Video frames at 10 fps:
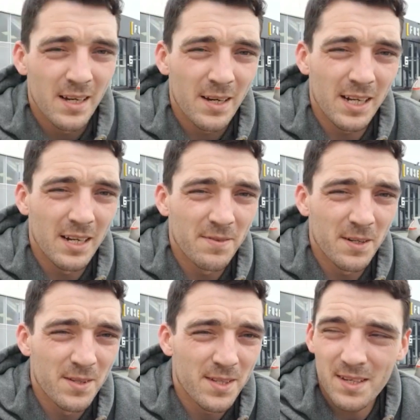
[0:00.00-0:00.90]
Hey, you know,
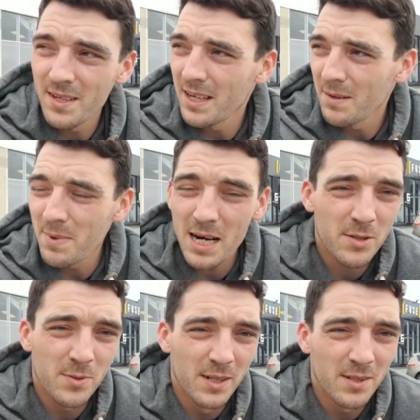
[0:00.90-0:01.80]
folks,
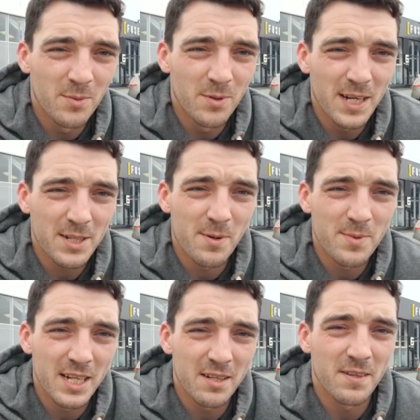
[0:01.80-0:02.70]
Patrick Quinlan, Dublin West
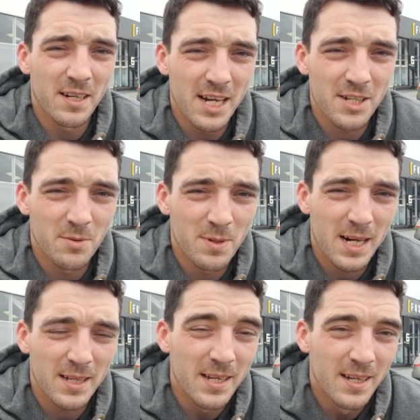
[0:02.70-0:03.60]
representative for the National
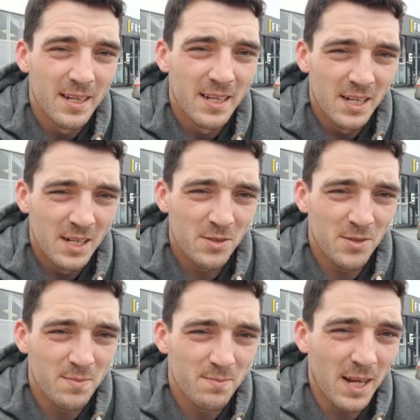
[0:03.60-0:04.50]
Party.
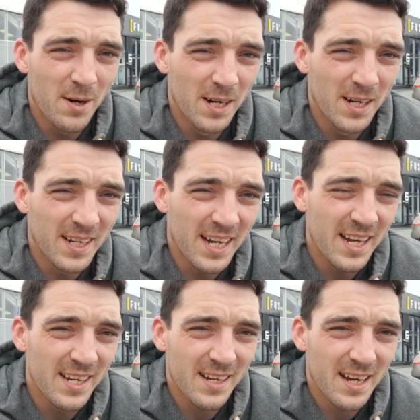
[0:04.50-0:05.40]
Just down here
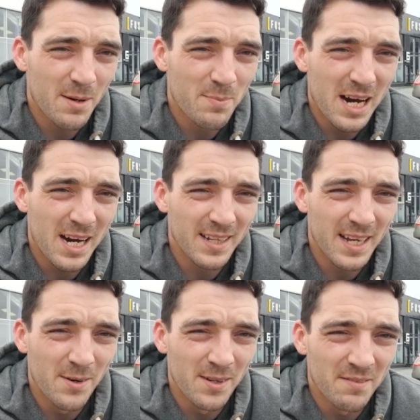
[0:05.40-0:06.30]
today at
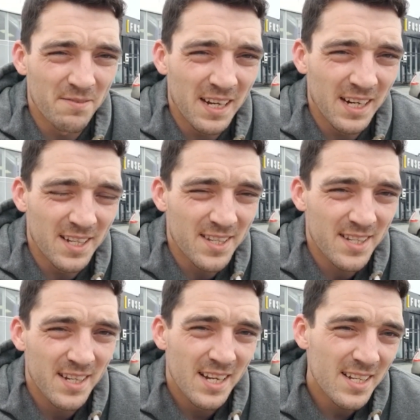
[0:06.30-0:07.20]
Bargetown in
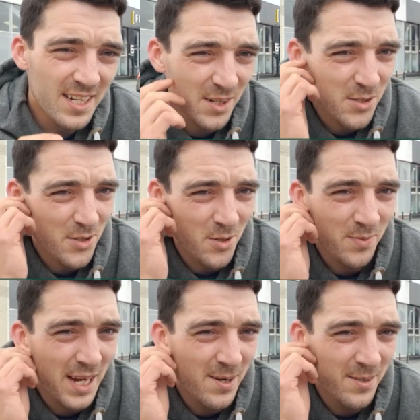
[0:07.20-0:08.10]
Finglas. Said I'd just
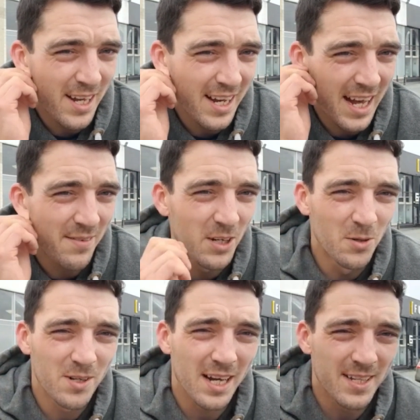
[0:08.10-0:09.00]
come down and have a
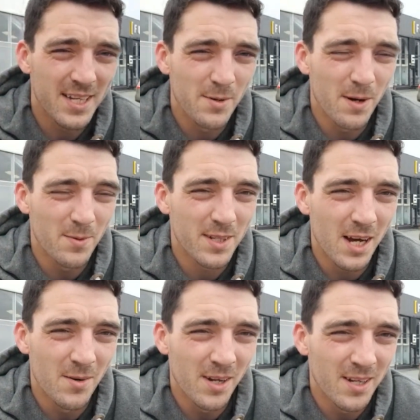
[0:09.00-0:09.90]
look and see what was
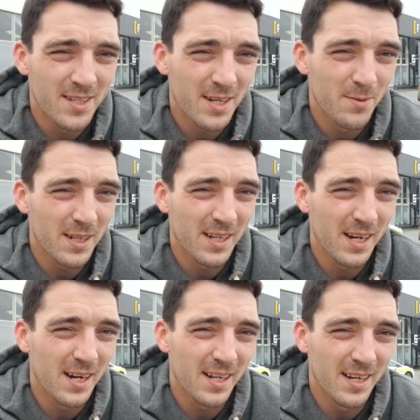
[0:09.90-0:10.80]
going on, see what the
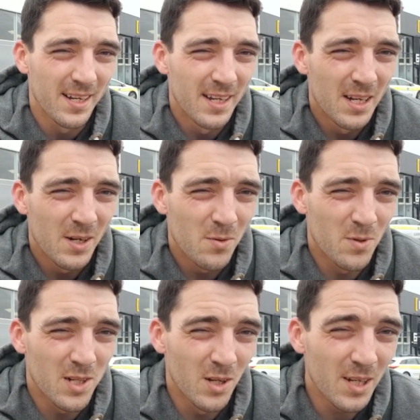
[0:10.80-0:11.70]
area
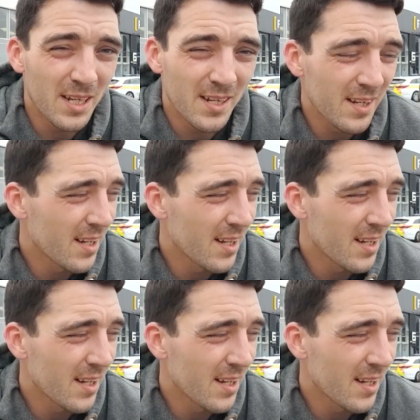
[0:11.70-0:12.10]
was like.